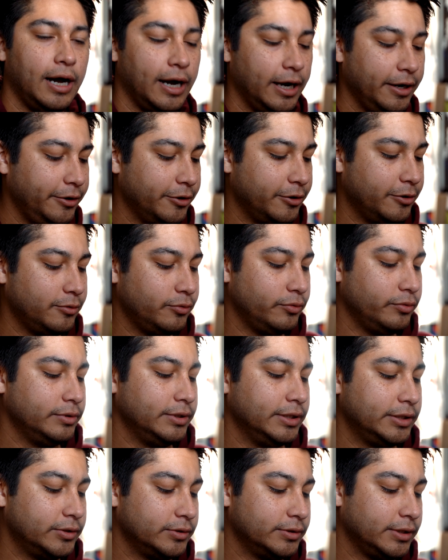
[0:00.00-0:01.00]
I know
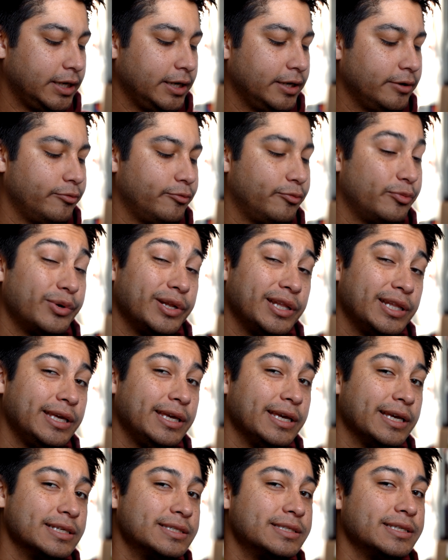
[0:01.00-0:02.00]
Little Knight
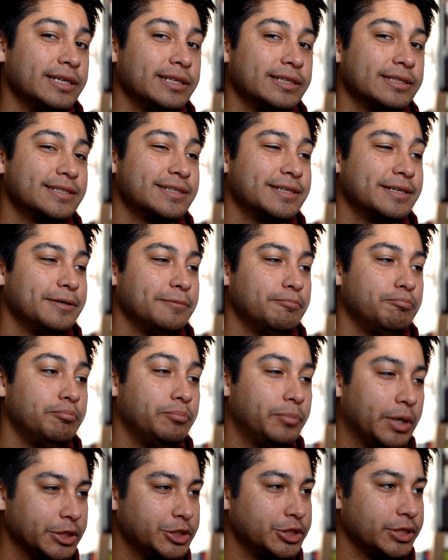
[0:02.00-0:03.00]
really isn't
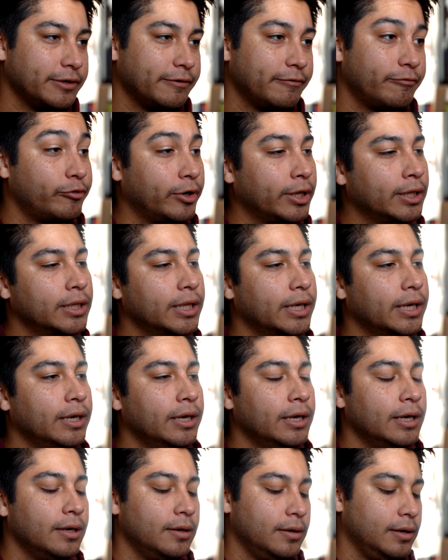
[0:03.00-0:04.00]
budget friendly.
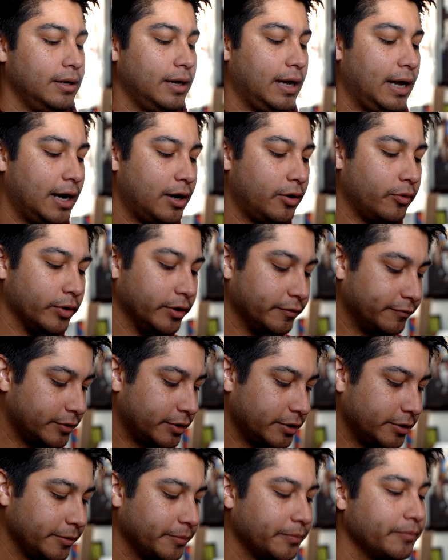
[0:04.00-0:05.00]

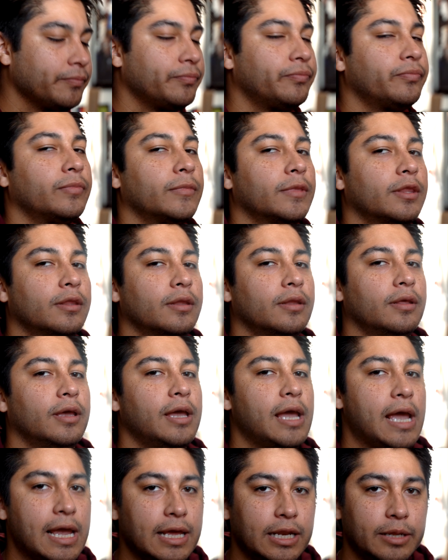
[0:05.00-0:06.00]
However,
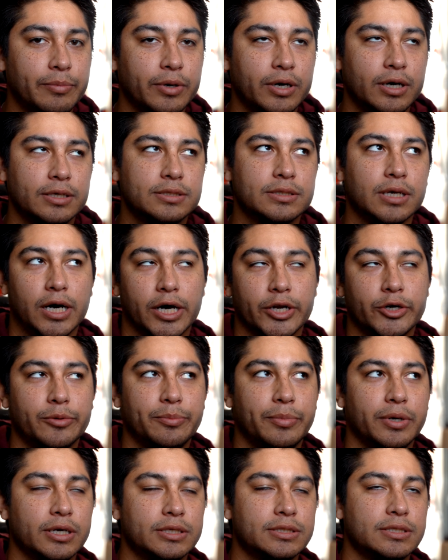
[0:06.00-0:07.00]
80 bucks, 100
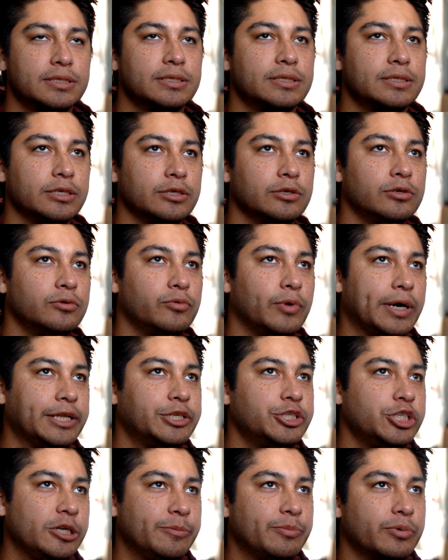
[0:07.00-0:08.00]
bucks is still way
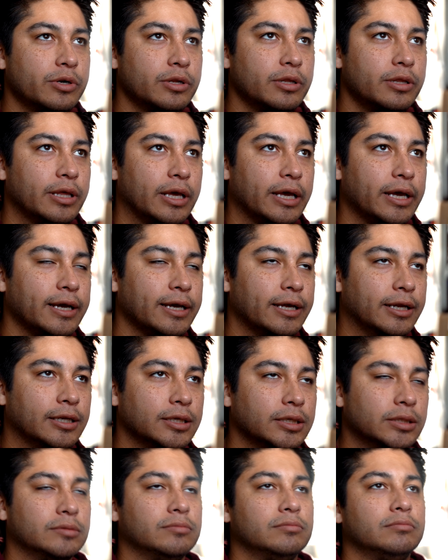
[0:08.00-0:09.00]
cheaper
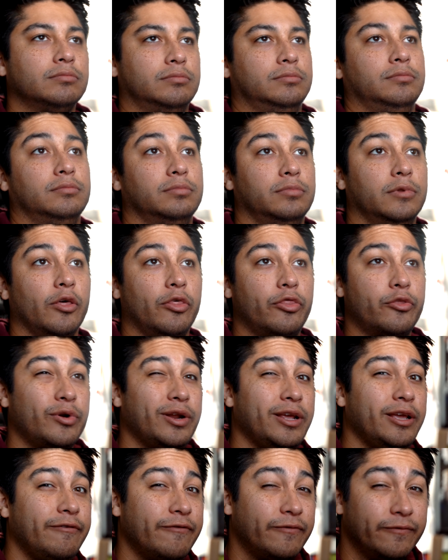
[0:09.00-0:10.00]
than the
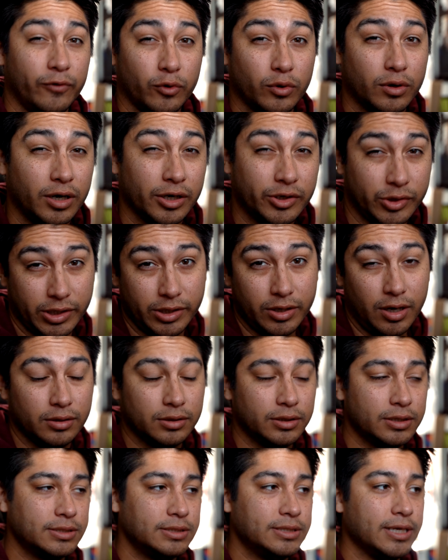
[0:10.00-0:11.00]

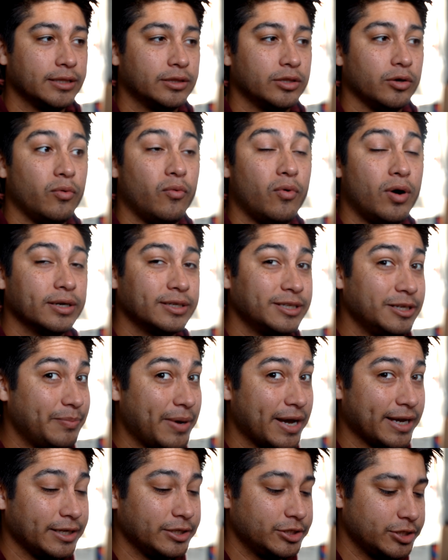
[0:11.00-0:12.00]
$300-400 that the Wanted
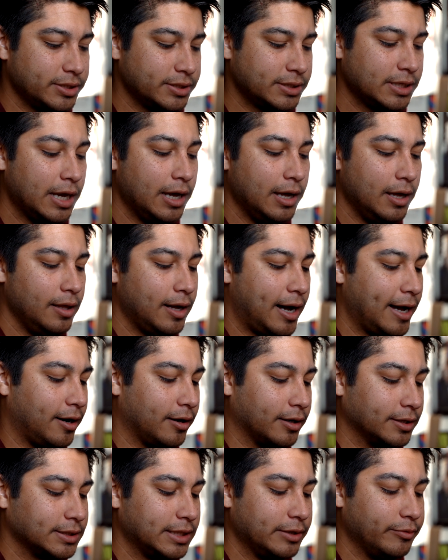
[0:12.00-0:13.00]
package is. I
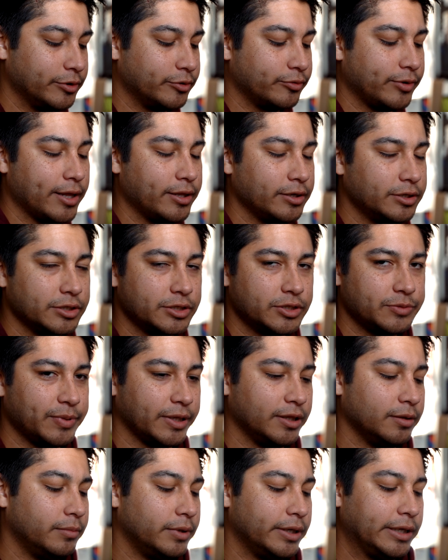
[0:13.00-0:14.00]
honestly would rather just
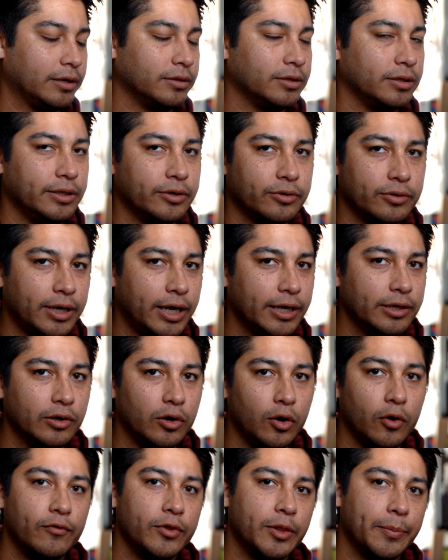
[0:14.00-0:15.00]
spend the money on the Little Knight
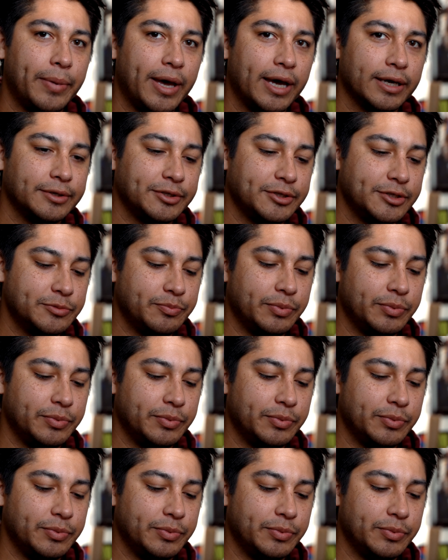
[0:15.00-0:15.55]
over the packages,